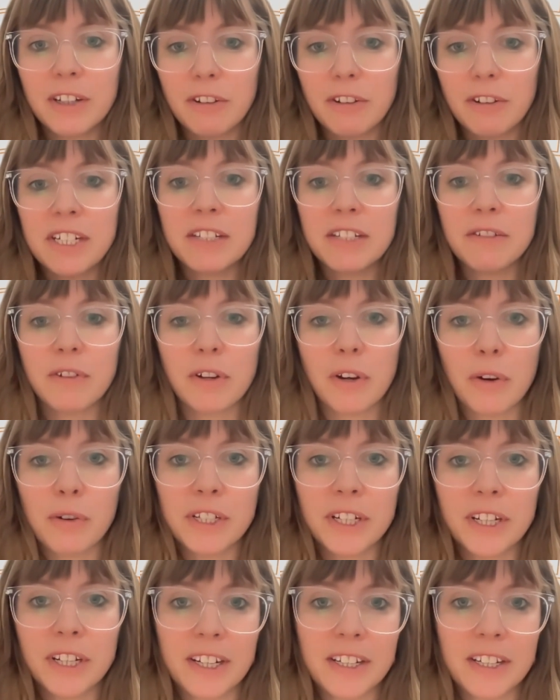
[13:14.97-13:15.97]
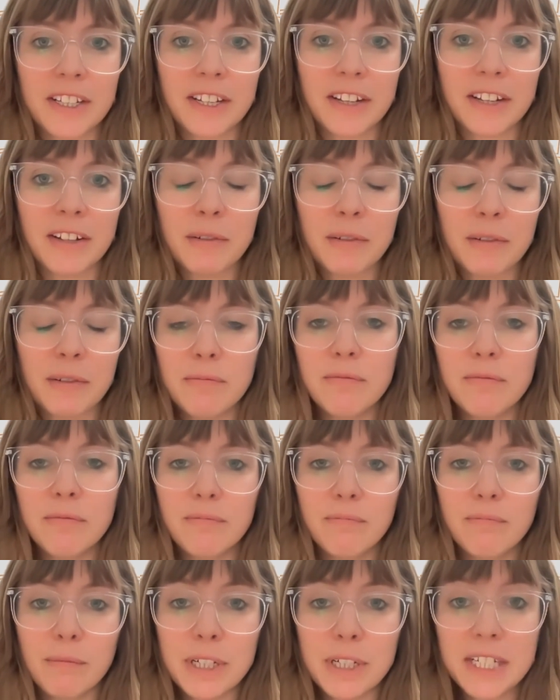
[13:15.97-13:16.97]
creative coding as a
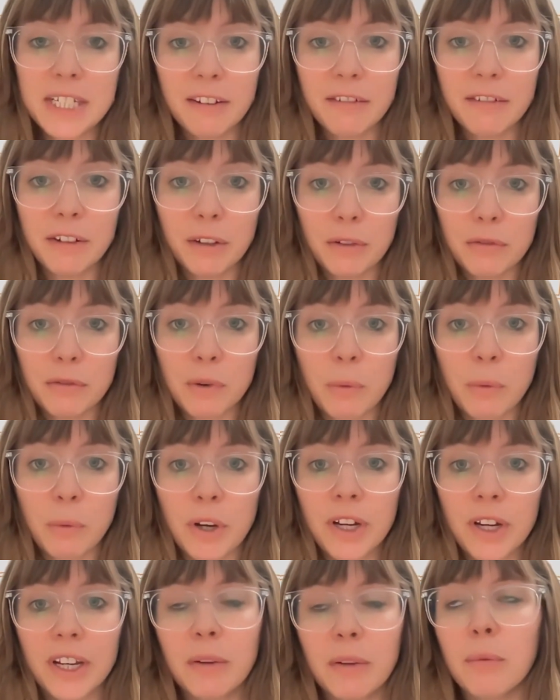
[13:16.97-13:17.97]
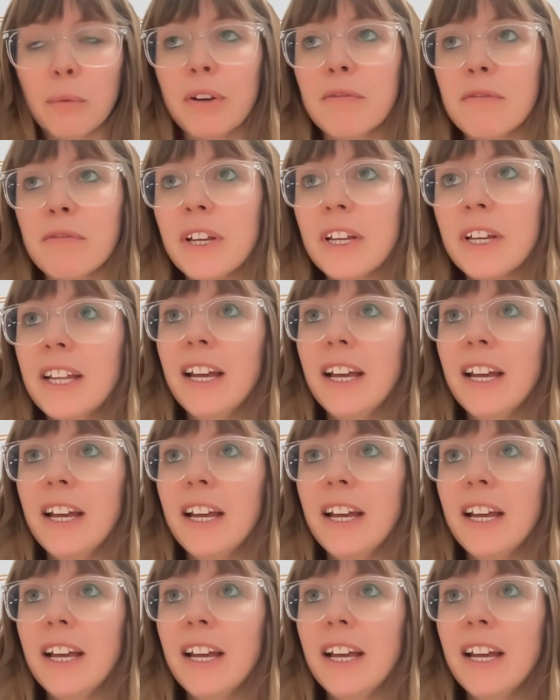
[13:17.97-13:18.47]
material for working with.